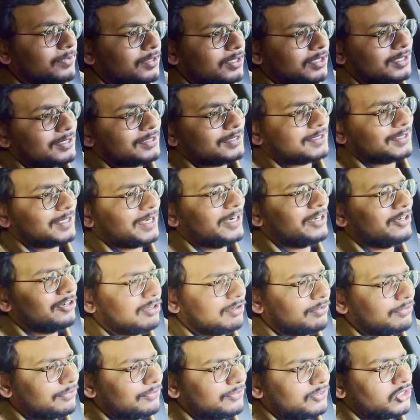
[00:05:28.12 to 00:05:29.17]
is kind
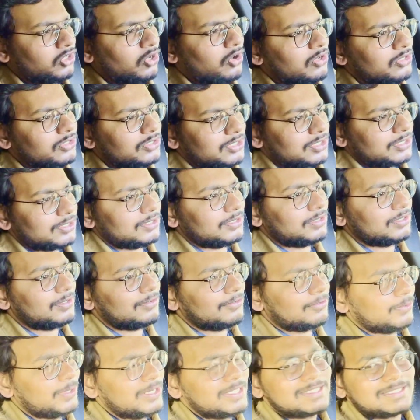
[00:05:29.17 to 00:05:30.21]
of tossed
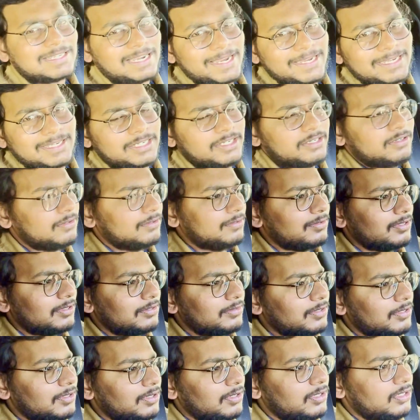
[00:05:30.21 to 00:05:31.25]
very slightly.
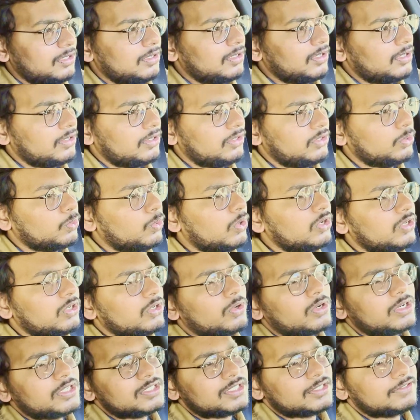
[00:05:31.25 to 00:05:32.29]
You won't
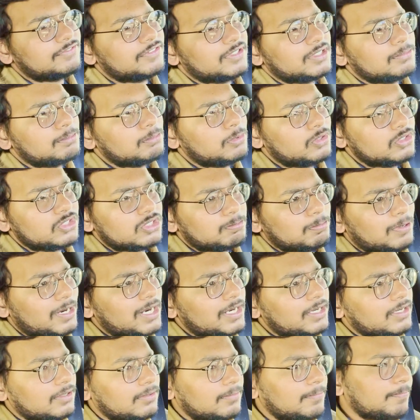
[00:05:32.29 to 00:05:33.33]
notice it for the most
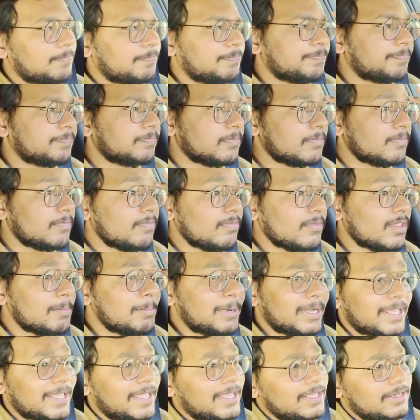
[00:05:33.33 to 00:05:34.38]
part,
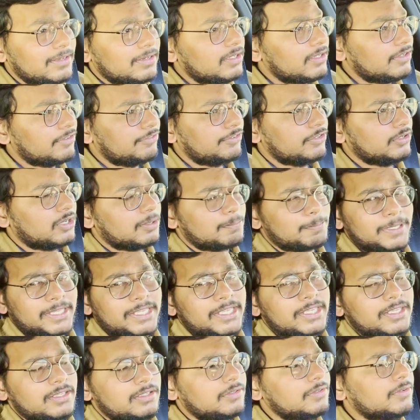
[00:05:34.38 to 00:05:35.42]
but again, if you are
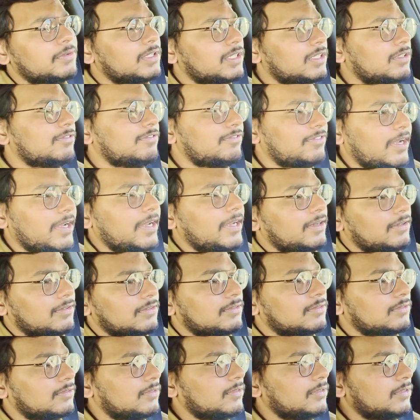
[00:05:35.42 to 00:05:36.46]
picky, you will
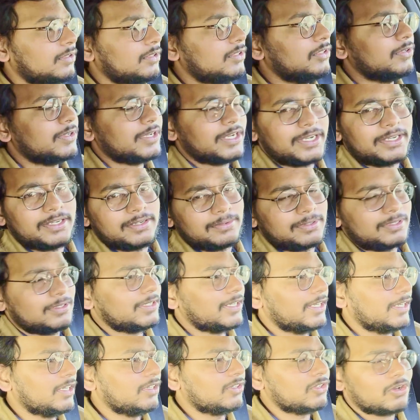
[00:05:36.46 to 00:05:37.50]
find your head
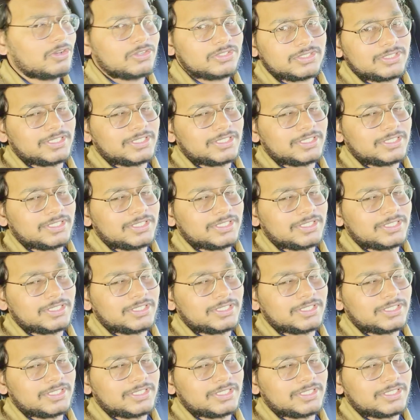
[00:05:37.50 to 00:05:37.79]
getting tossed a